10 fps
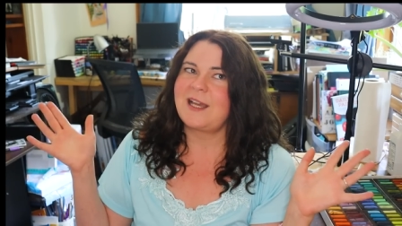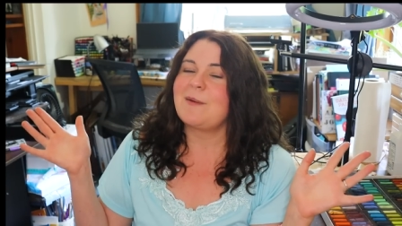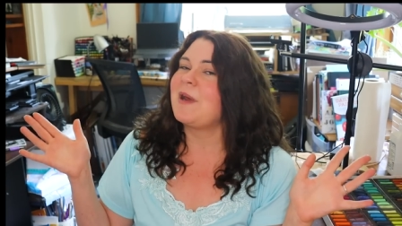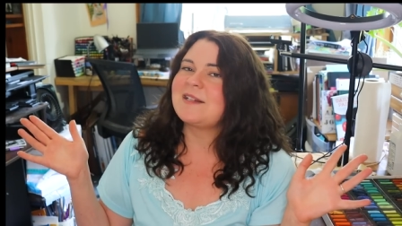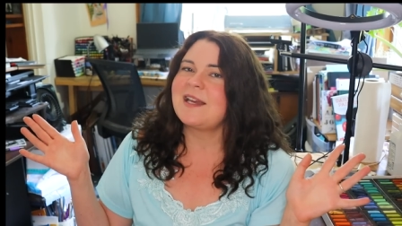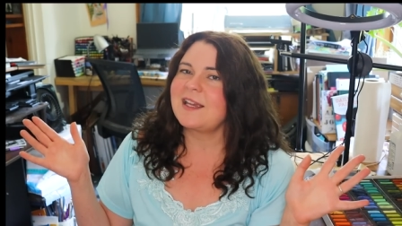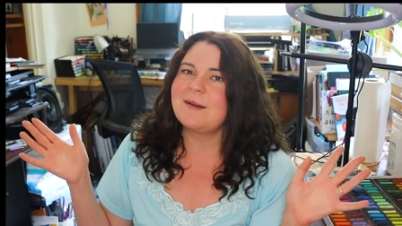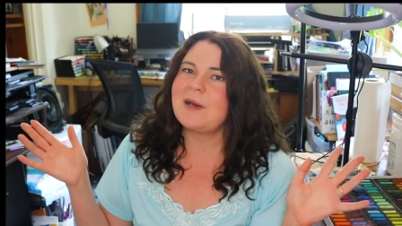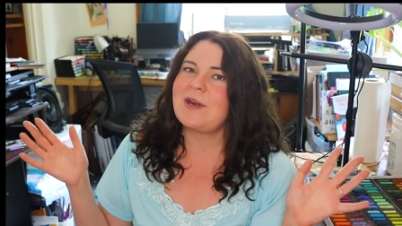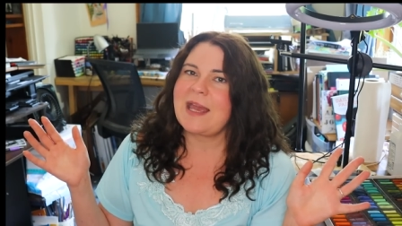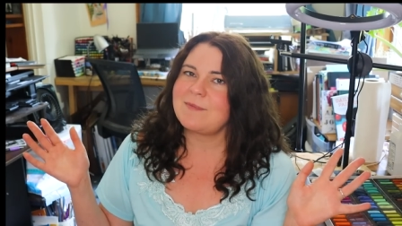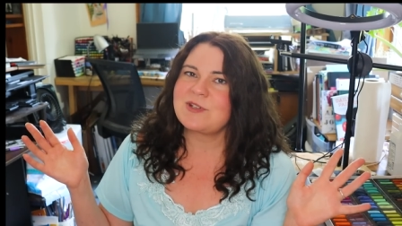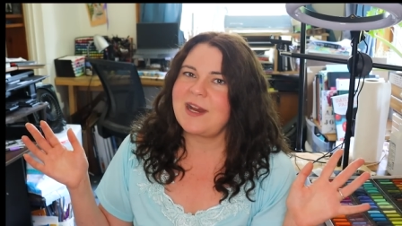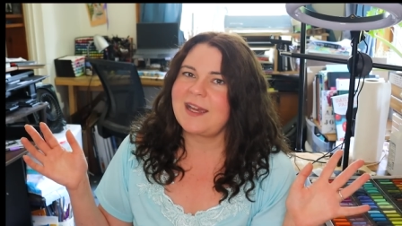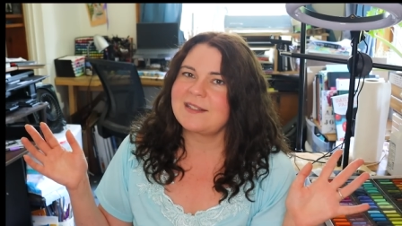I'm not talking about
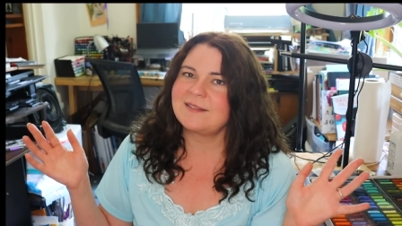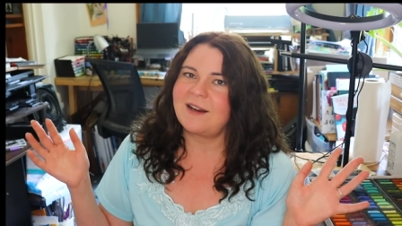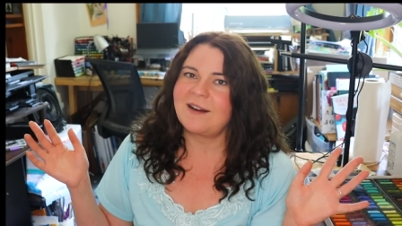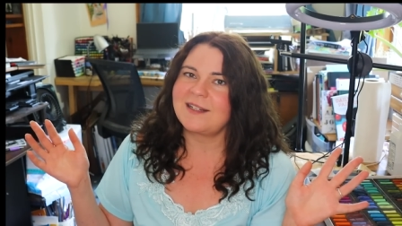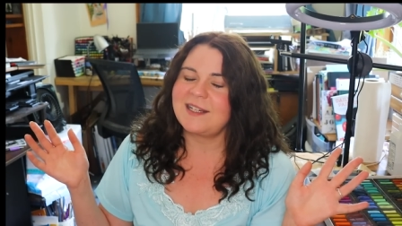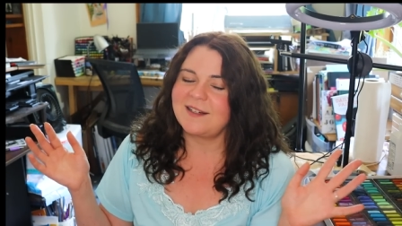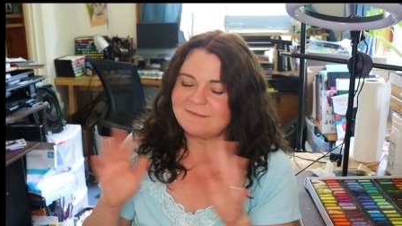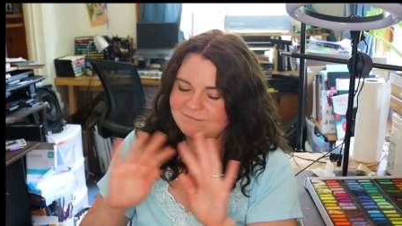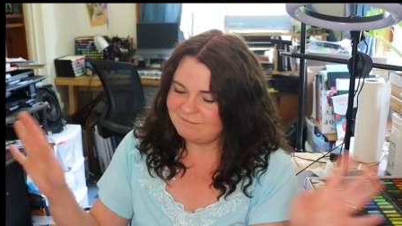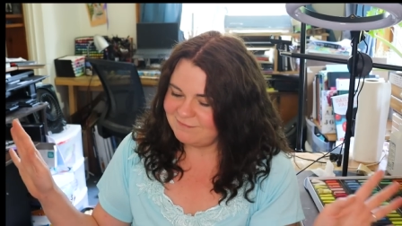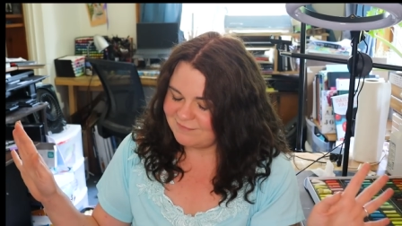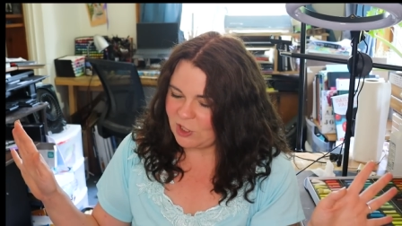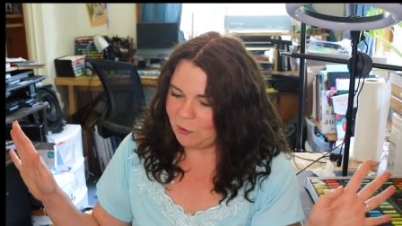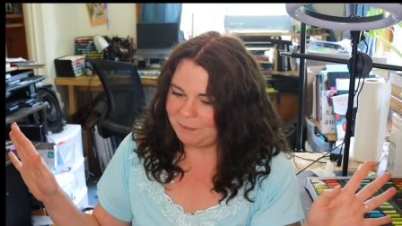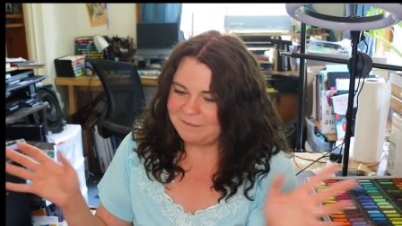abstract art here.
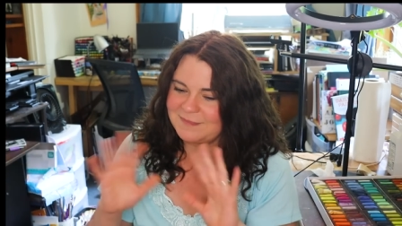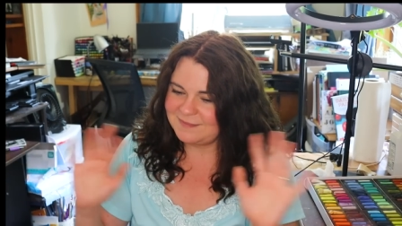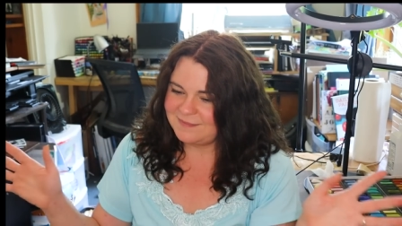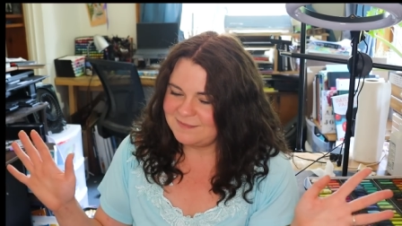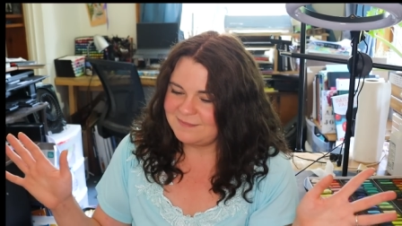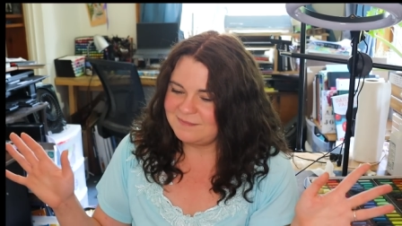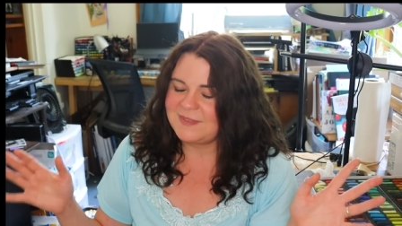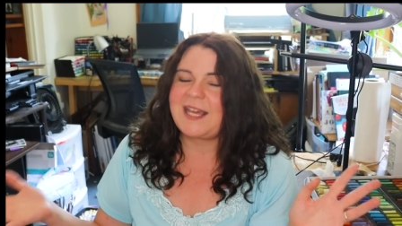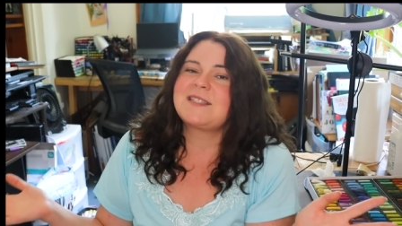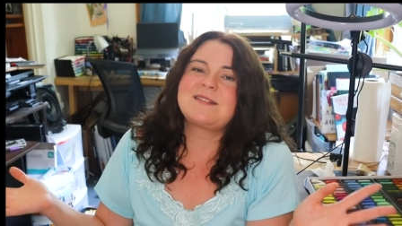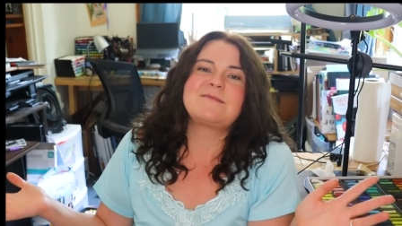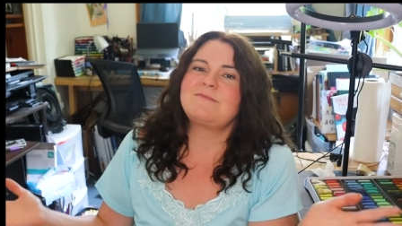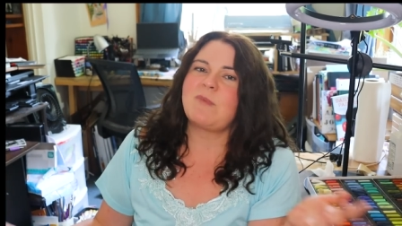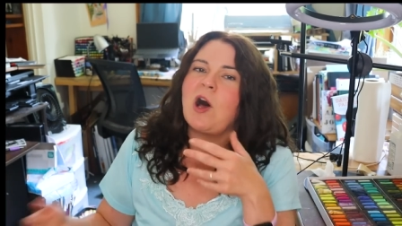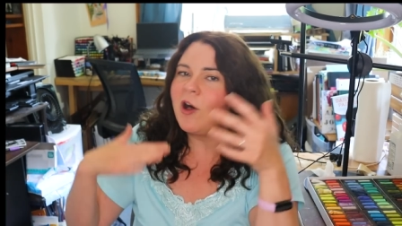Nope. That's
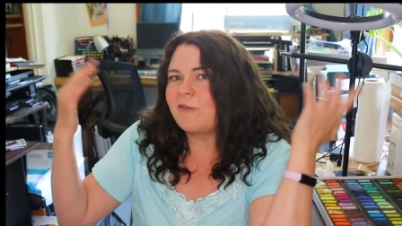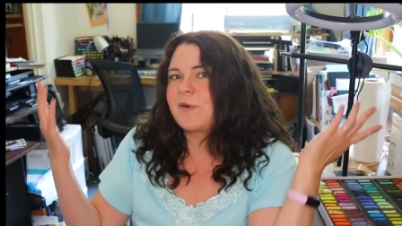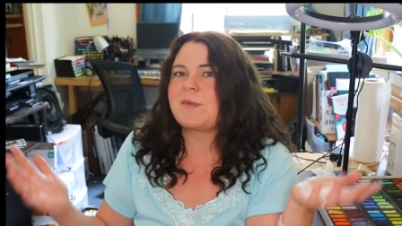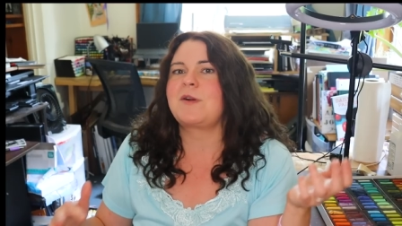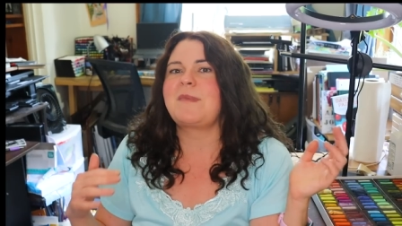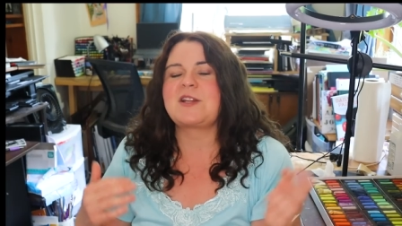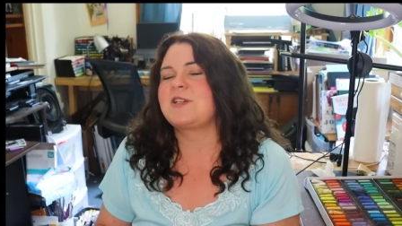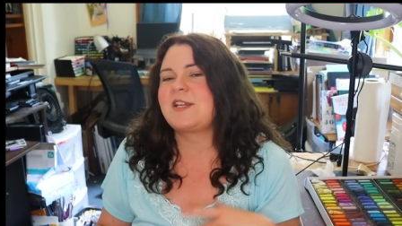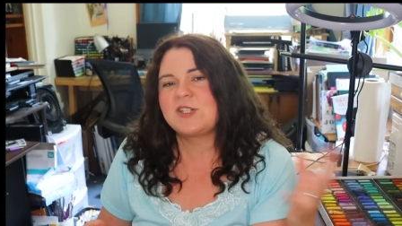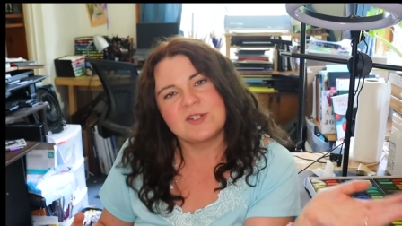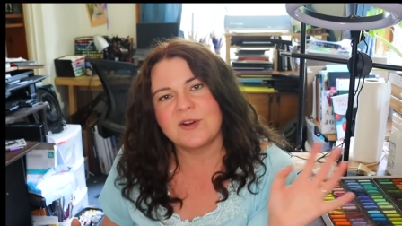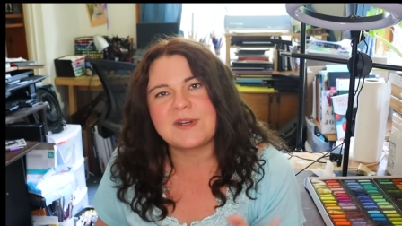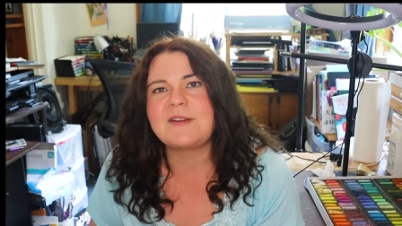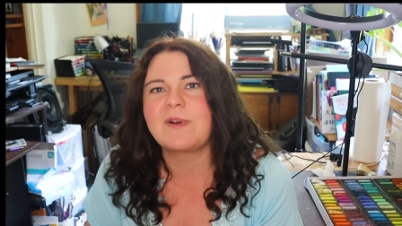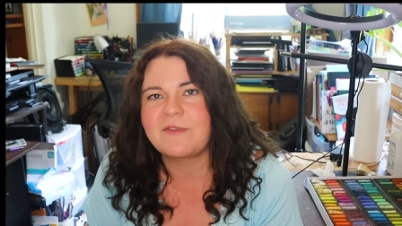all from your imagination. You don't
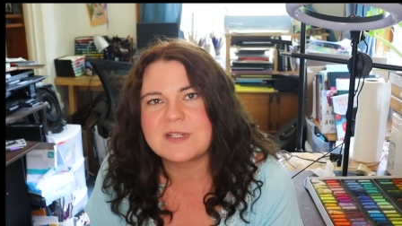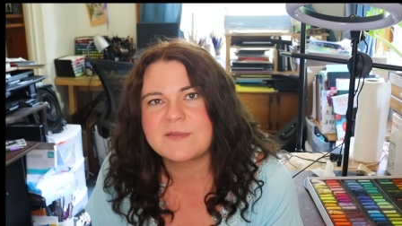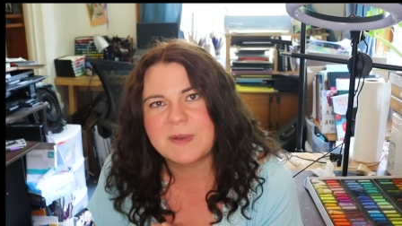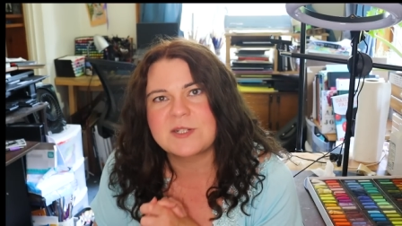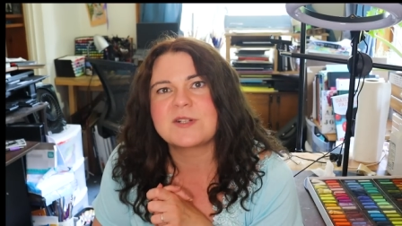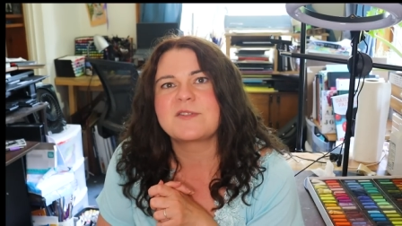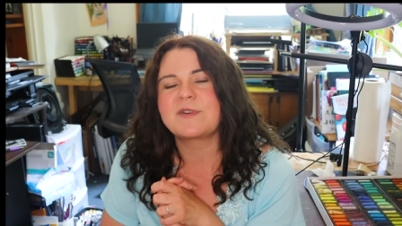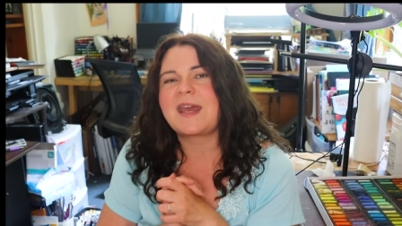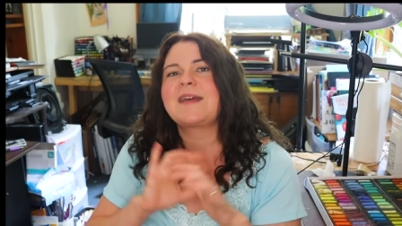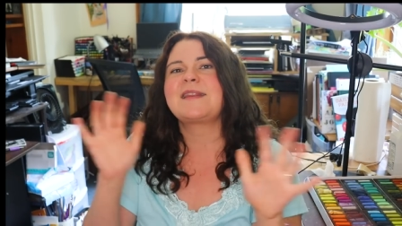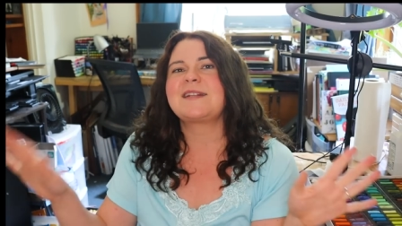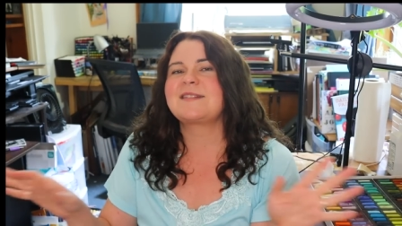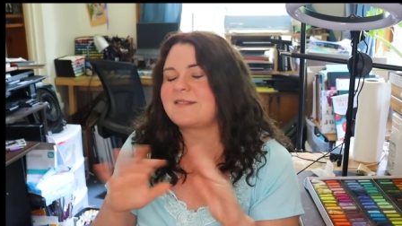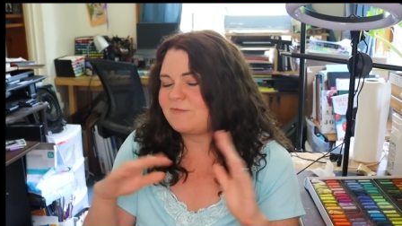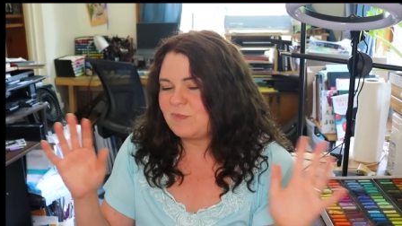need reference pictures for that.
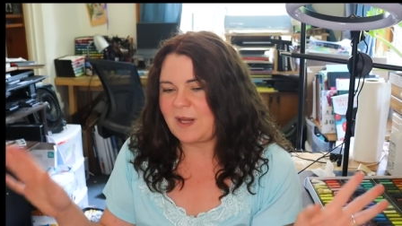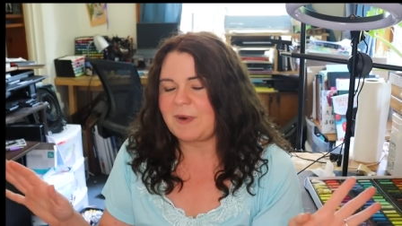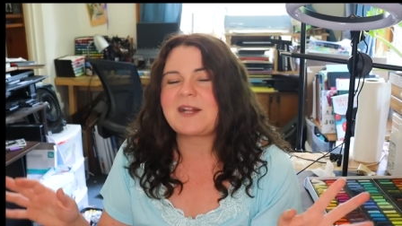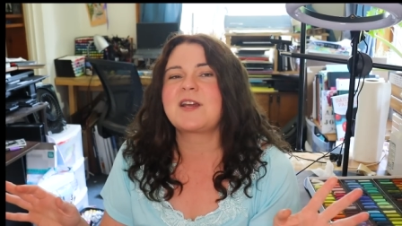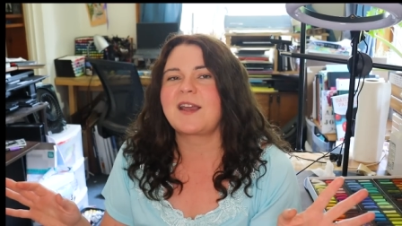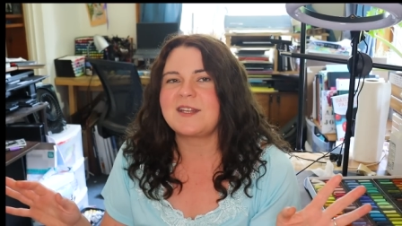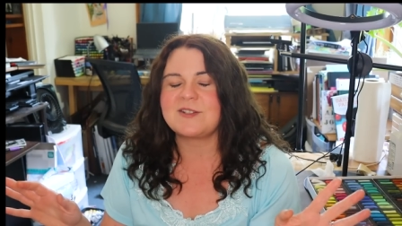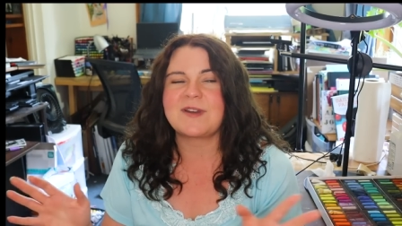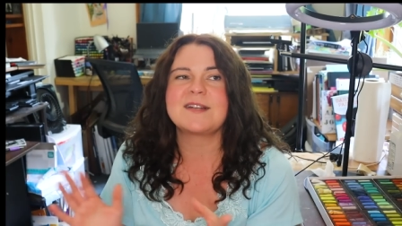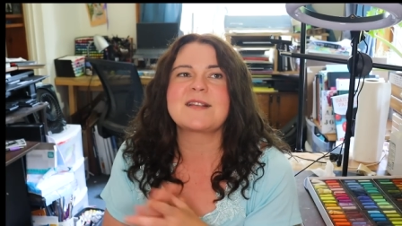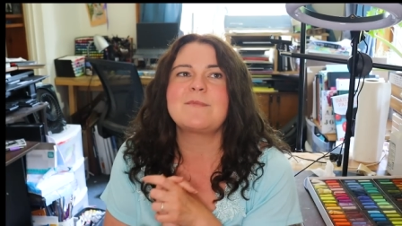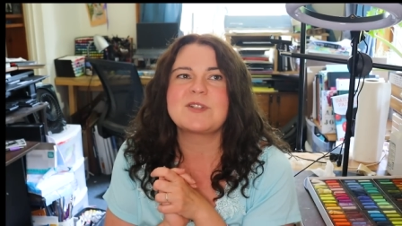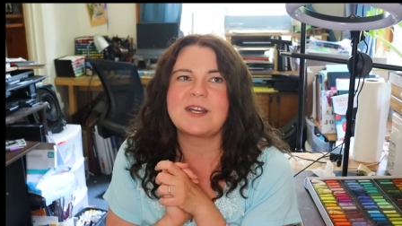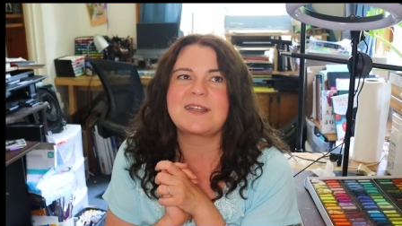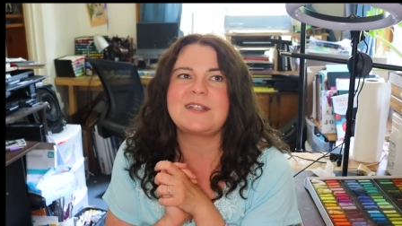That's, I'm not talking to you guys. I'm
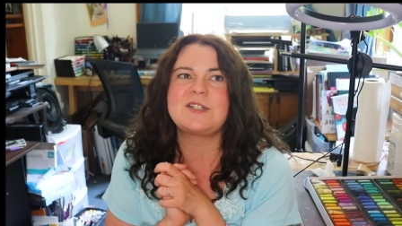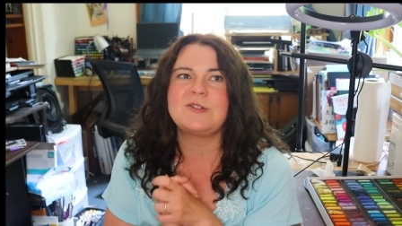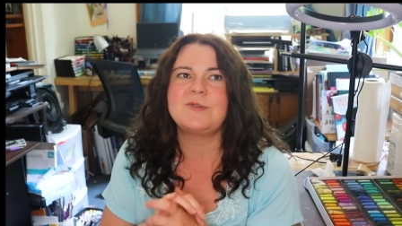talking to